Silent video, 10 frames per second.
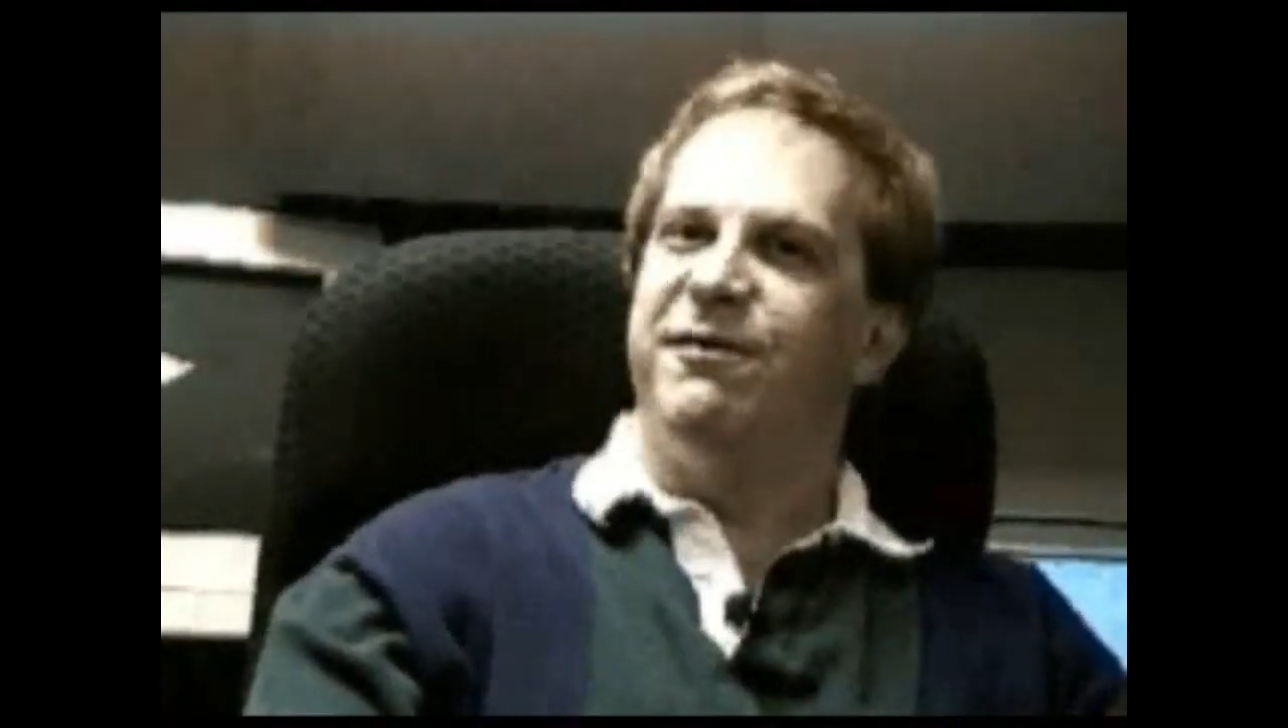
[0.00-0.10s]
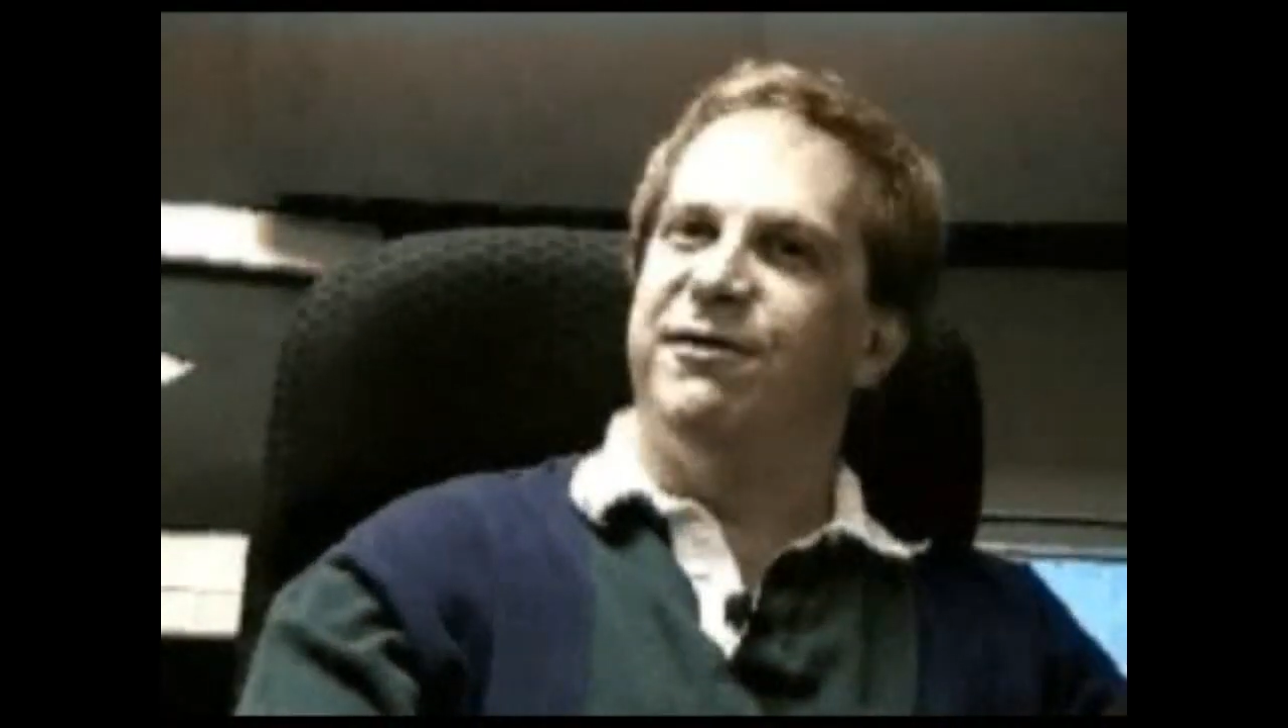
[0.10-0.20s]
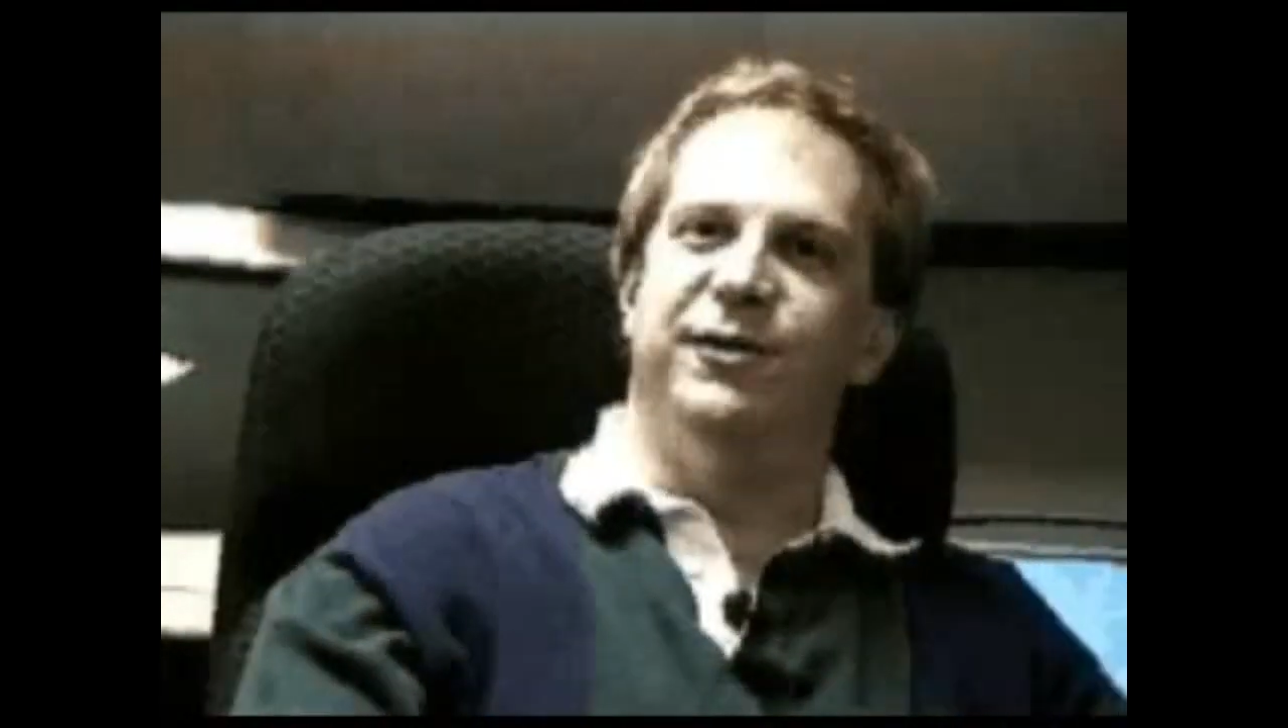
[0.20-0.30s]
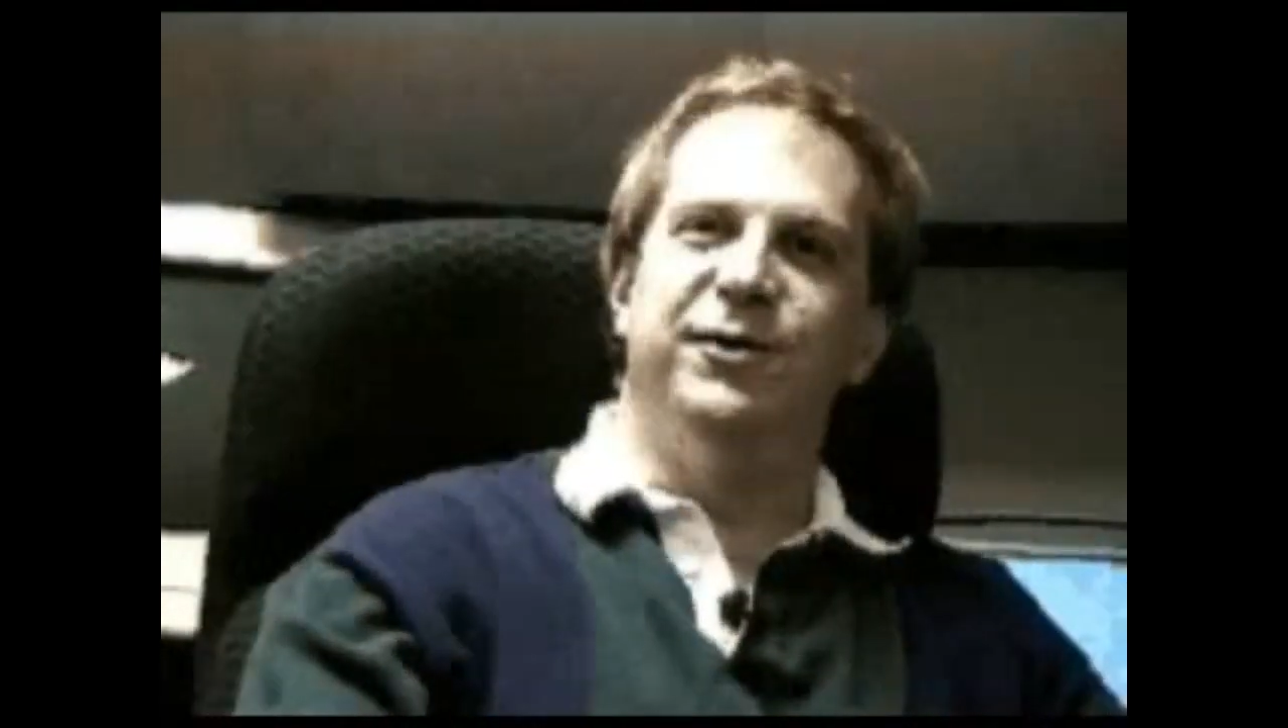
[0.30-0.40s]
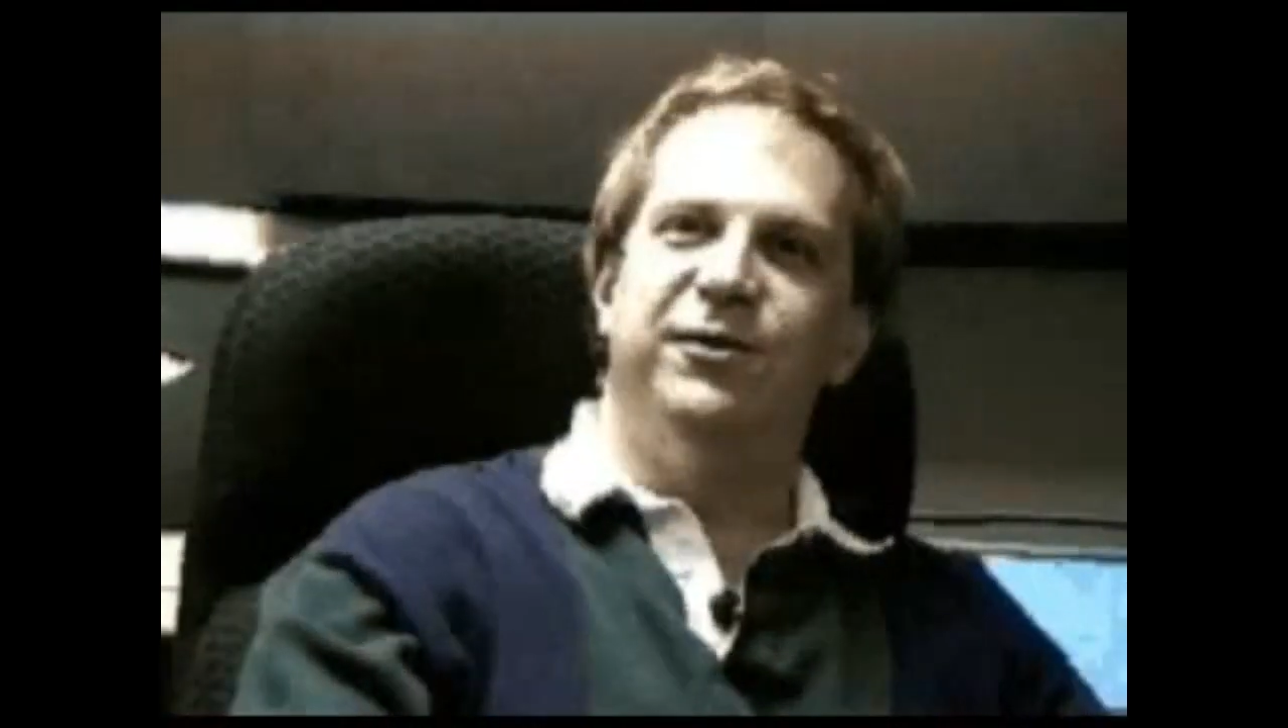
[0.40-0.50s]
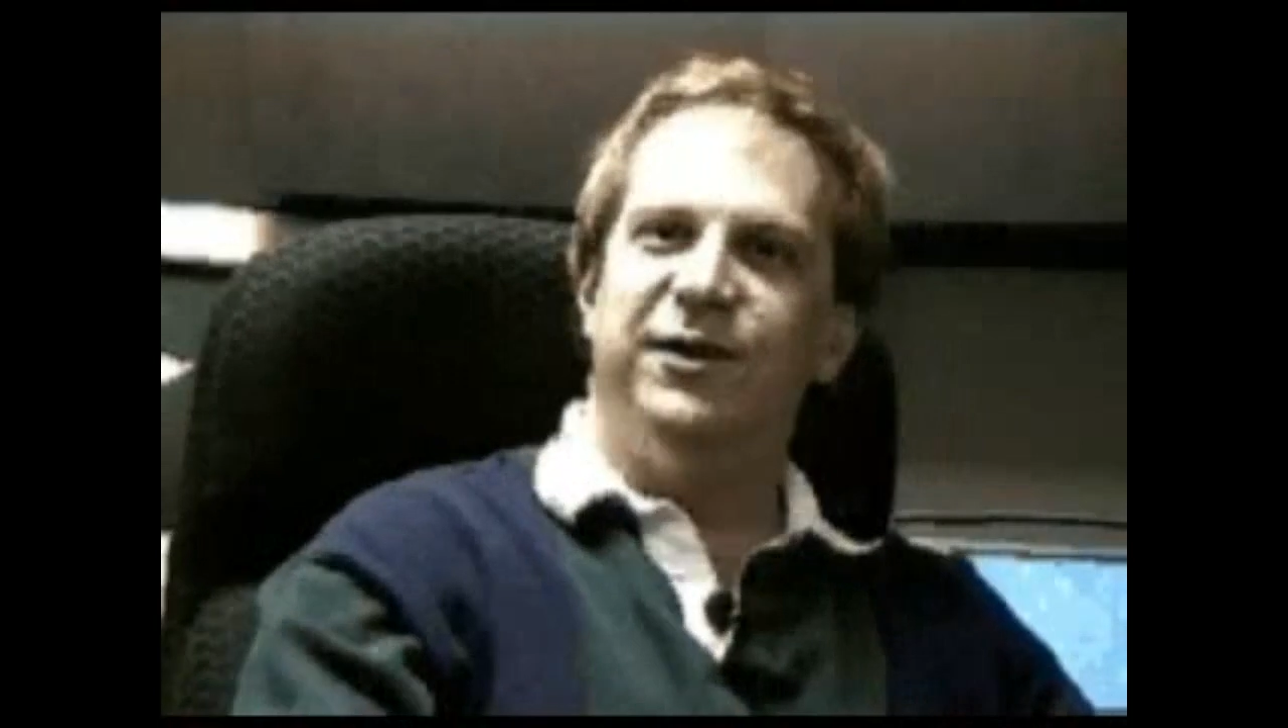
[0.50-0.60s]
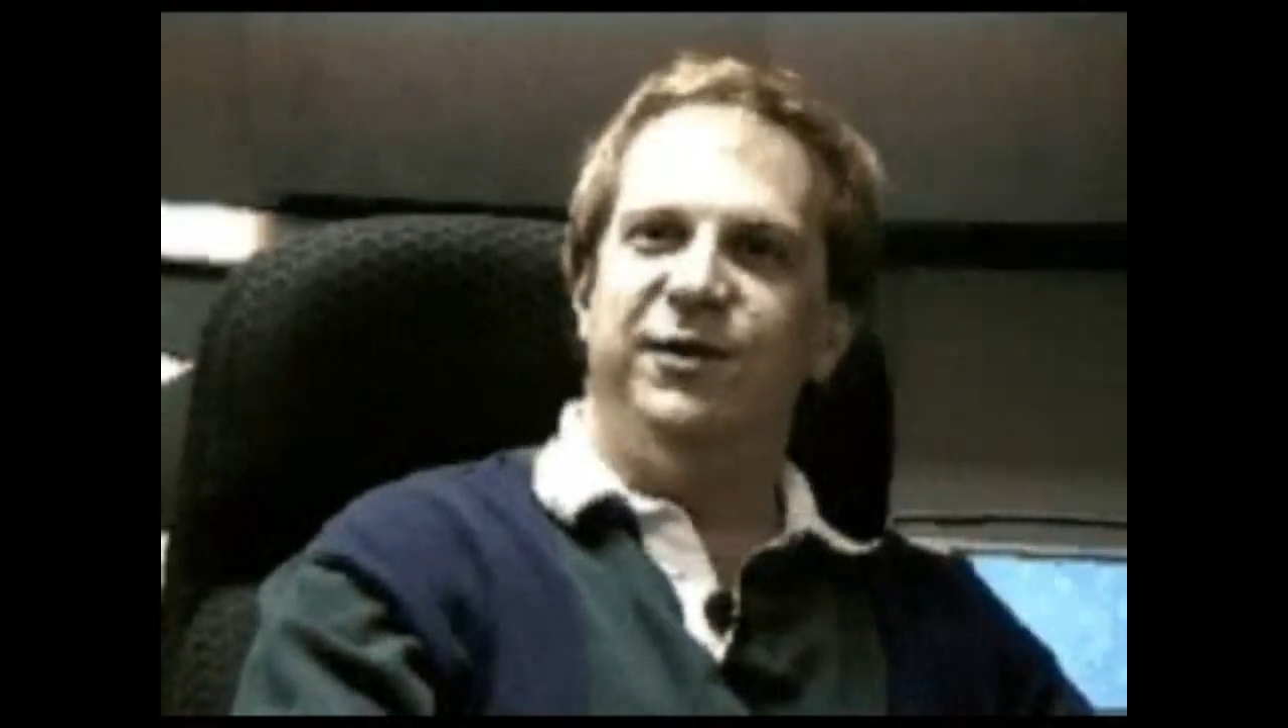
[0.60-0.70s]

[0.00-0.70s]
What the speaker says: through,